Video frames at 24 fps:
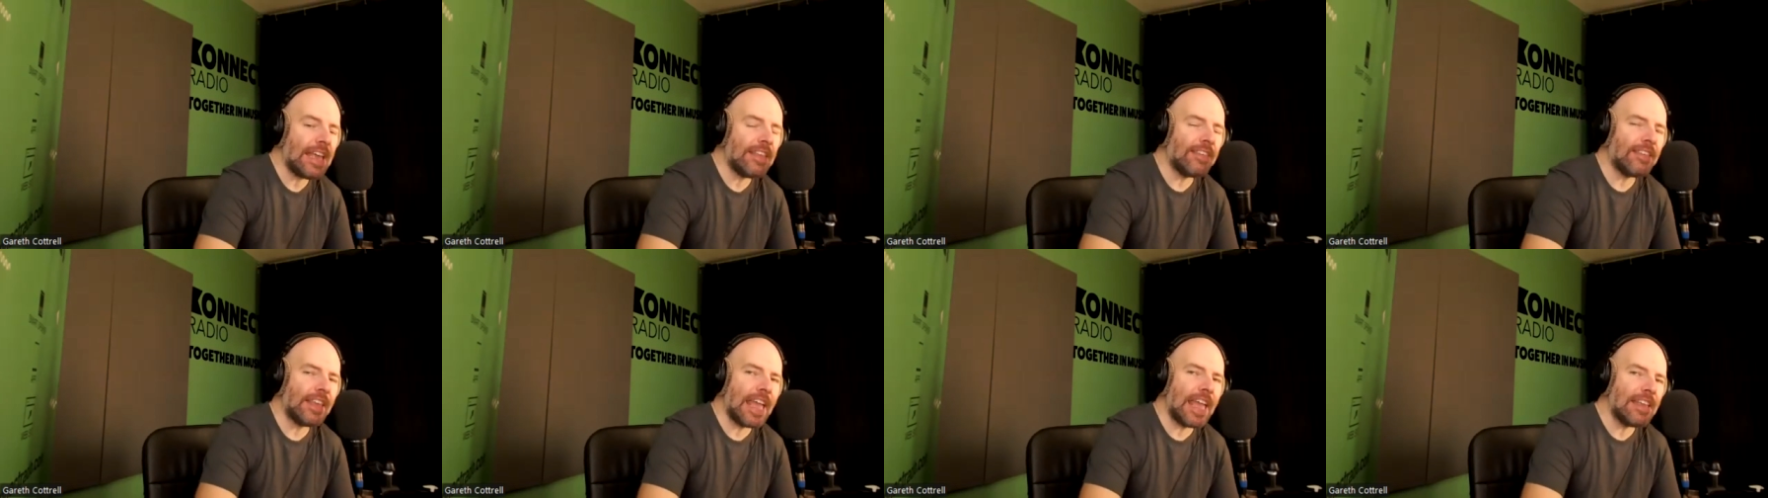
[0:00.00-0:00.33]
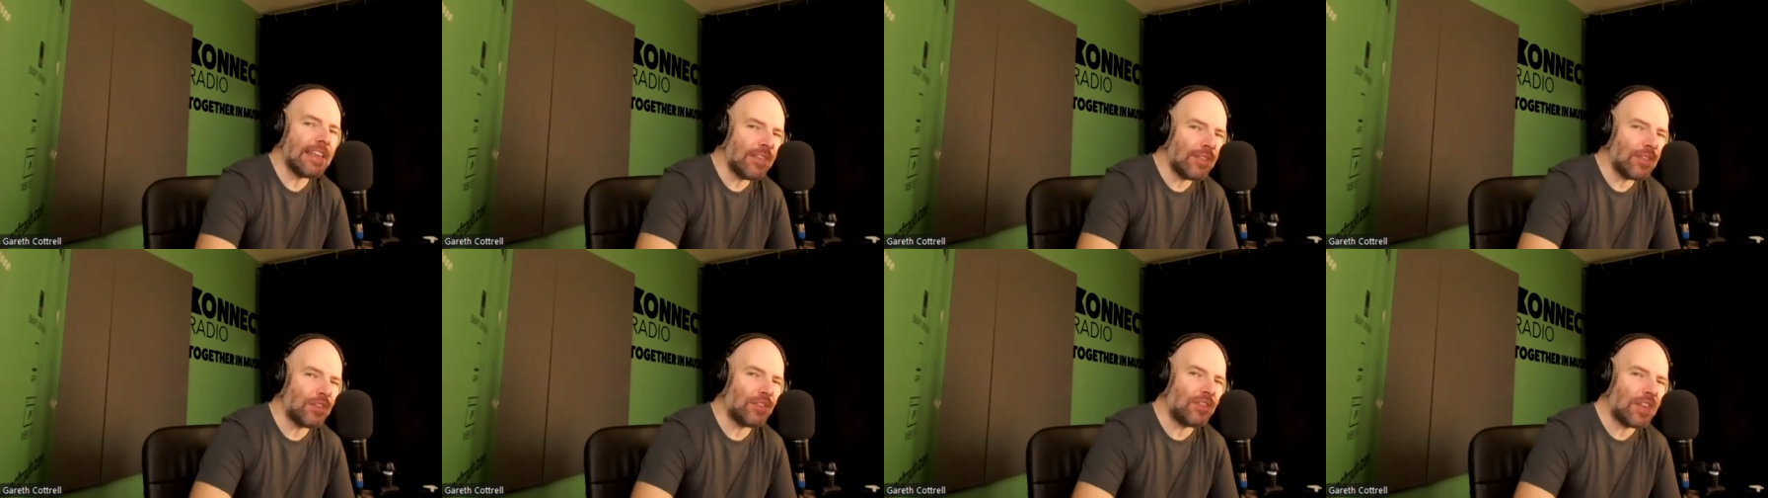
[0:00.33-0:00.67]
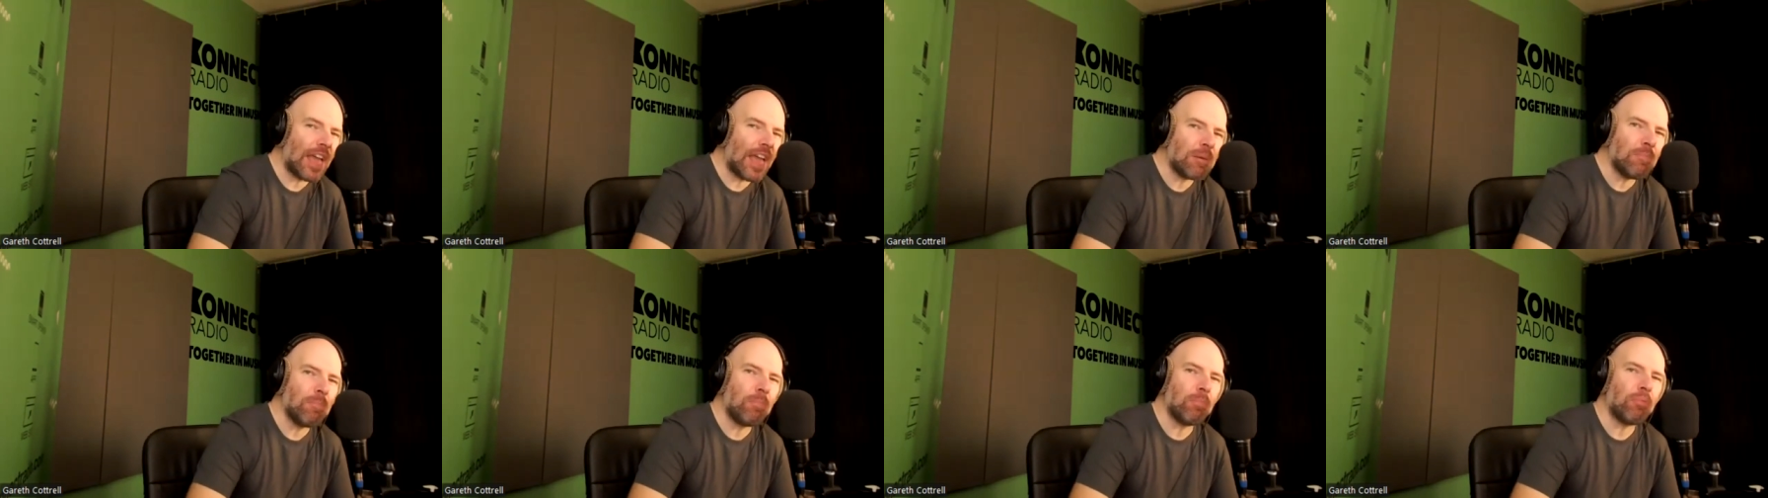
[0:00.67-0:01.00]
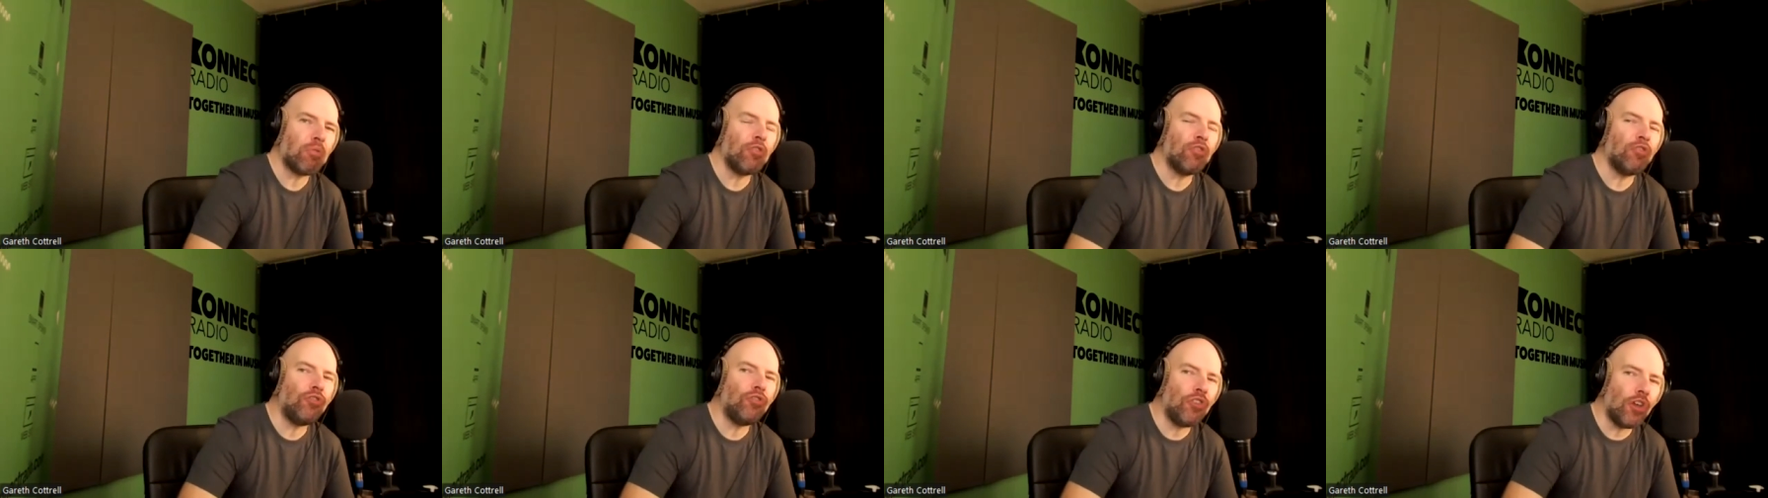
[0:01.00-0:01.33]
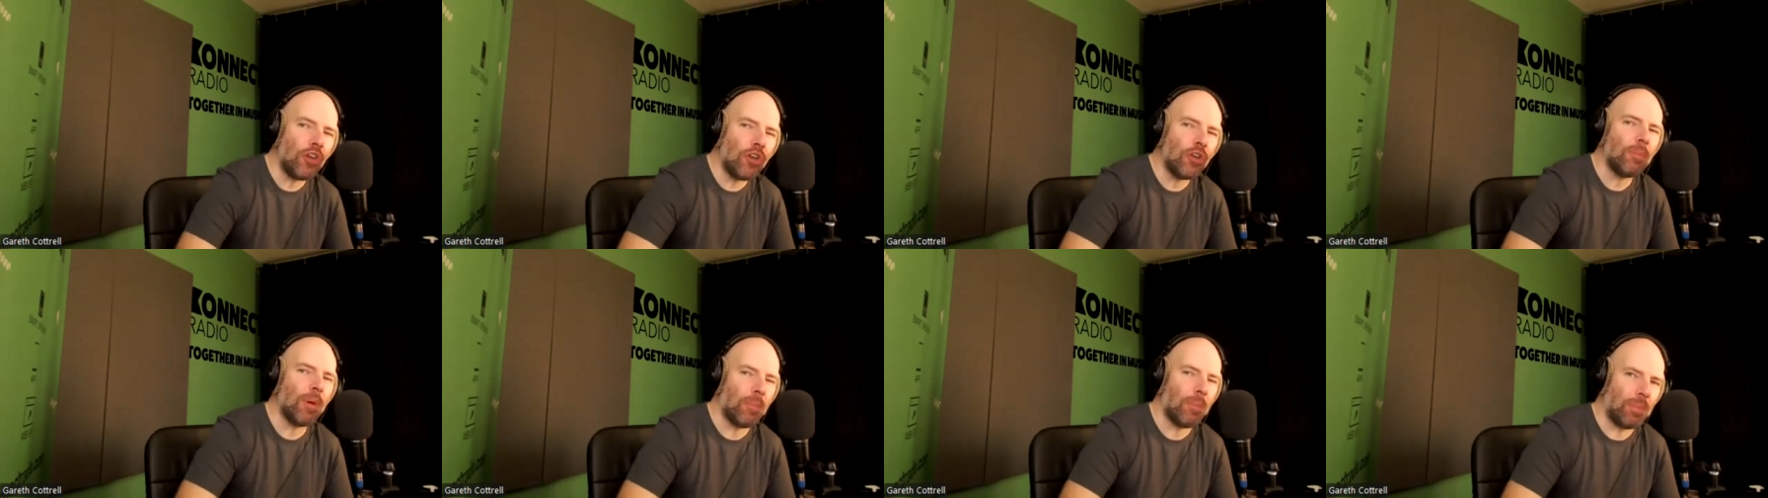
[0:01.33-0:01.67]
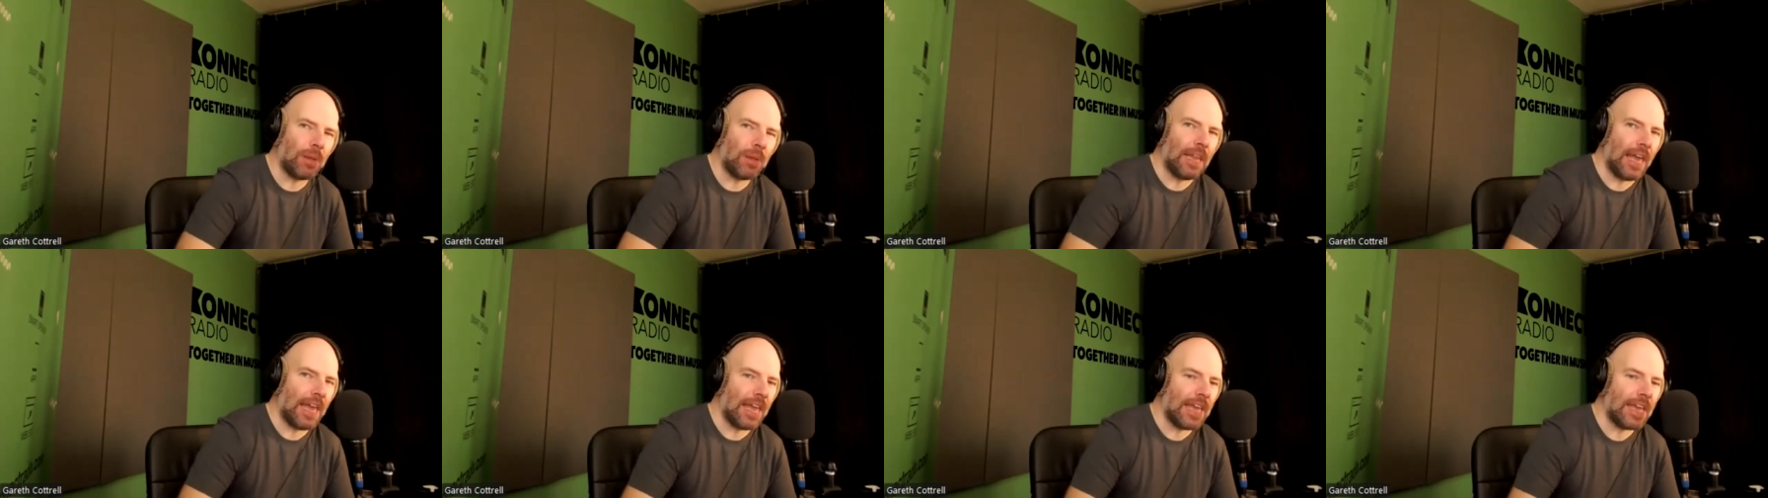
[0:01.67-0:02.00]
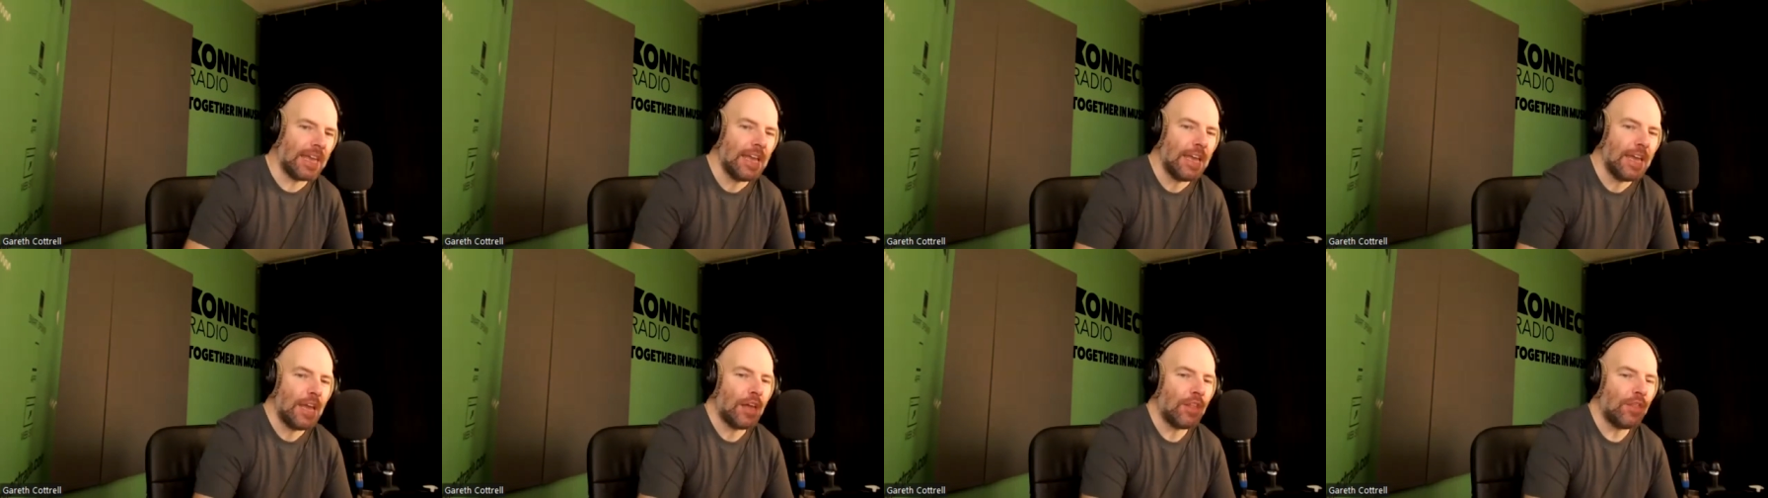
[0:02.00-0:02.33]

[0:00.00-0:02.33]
is, is it the same? Presumably,